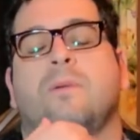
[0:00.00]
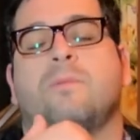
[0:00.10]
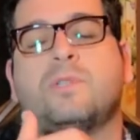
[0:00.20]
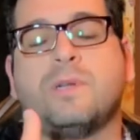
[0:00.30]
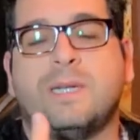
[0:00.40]

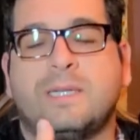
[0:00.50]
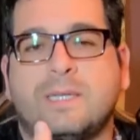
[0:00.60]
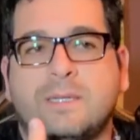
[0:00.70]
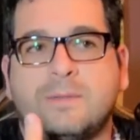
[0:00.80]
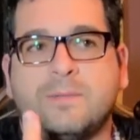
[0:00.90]
we're trying
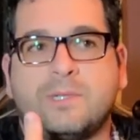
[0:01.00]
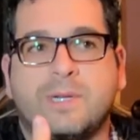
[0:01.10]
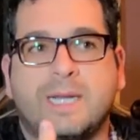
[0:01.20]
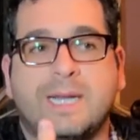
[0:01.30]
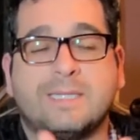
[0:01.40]
to
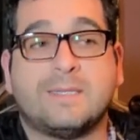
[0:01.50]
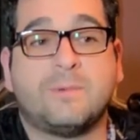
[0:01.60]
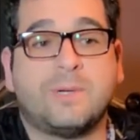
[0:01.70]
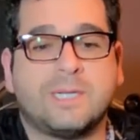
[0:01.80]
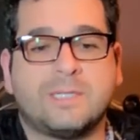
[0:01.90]
ask
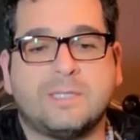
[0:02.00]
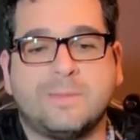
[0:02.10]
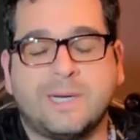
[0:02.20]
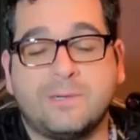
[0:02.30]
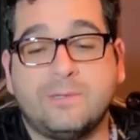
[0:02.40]
them questions
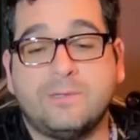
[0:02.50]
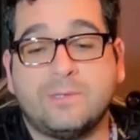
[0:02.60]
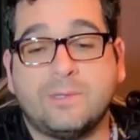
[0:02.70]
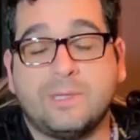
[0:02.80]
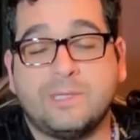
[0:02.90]
about
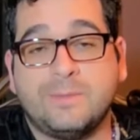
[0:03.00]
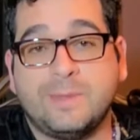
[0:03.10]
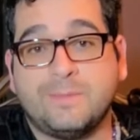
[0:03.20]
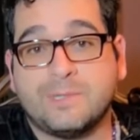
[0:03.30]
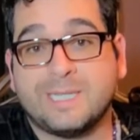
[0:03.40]
who's going to
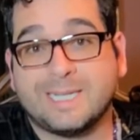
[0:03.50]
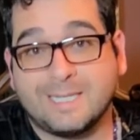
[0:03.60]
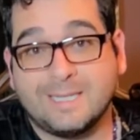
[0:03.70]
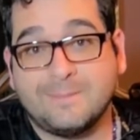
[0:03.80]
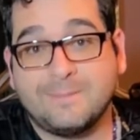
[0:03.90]
be
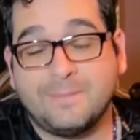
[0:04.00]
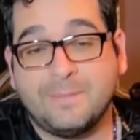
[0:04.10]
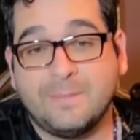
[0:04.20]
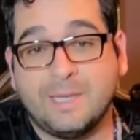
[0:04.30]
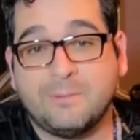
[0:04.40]
protecting them.
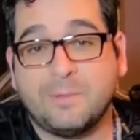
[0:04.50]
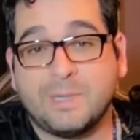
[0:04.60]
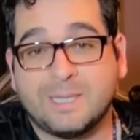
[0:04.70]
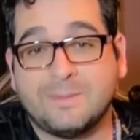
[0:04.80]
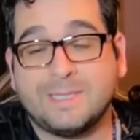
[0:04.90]
And we
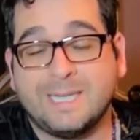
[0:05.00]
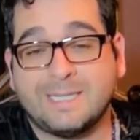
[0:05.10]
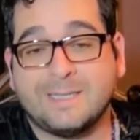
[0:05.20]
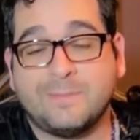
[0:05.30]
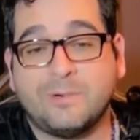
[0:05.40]
want them to
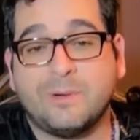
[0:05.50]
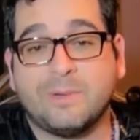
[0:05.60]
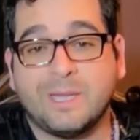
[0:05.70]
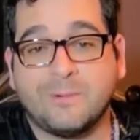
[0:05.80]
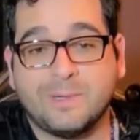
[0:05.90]
get to the point
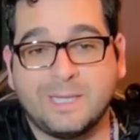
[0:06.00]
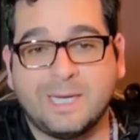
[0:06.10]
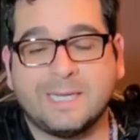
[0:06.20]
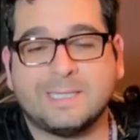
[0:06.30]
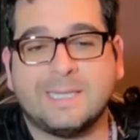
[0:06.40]
where they
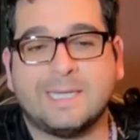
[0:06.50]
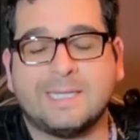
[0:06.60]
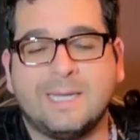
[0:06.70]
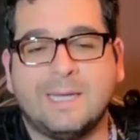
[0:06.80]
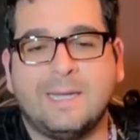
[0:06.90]
realize
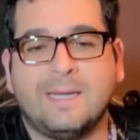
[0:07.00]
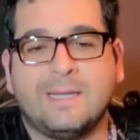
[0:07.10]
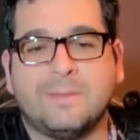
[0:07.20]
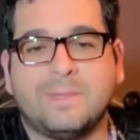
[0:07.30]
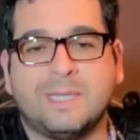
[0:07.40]
that
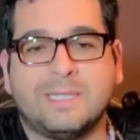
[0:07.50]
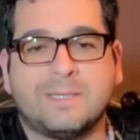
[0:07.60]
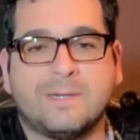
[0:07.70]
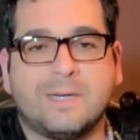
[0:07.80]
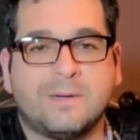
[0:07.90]
the
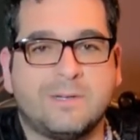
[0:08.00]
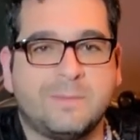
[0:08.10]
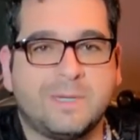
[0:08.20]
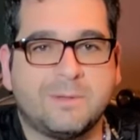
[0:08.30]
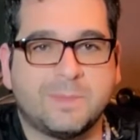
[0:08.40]
police are not going
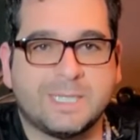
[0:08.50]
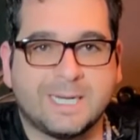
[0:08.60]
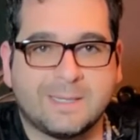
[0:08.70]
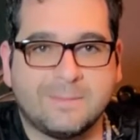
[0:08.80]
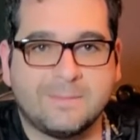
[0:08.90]
to be able to
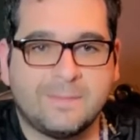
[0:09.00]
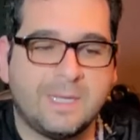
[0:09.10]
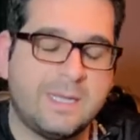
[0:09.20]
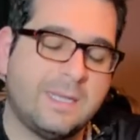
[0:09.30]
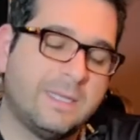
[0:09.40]
protect them.
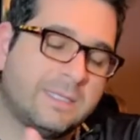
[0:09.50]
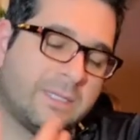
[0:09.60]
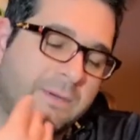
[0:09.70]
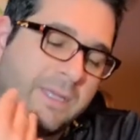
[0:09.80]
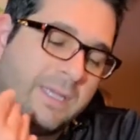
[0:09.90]

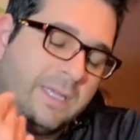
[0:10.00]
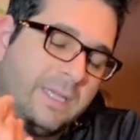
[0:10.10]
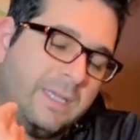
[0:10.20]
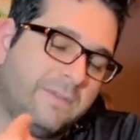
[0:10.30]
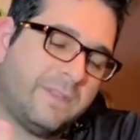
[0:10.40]
So
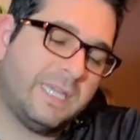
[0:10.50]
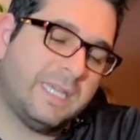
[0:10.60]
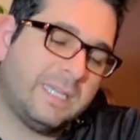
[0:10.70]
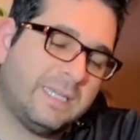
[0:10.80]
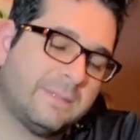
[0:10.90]
if
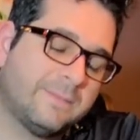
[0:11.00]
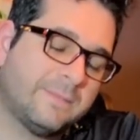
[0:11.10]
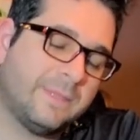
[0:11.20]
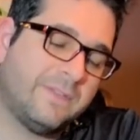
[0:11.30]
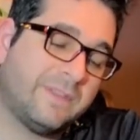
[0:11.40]
they
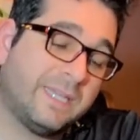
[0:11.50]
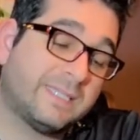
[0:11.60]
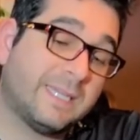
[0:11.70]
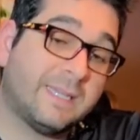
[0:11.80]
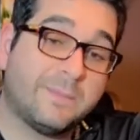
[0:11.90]

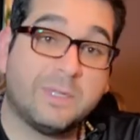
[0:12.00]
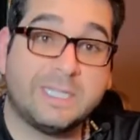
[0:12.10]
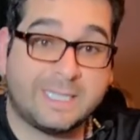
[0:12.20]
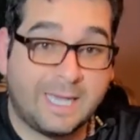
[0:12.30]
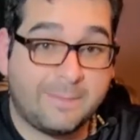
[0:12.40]
say the
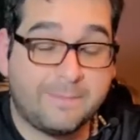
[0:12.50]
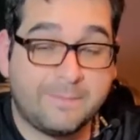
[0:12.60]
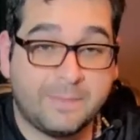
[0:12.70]
police can,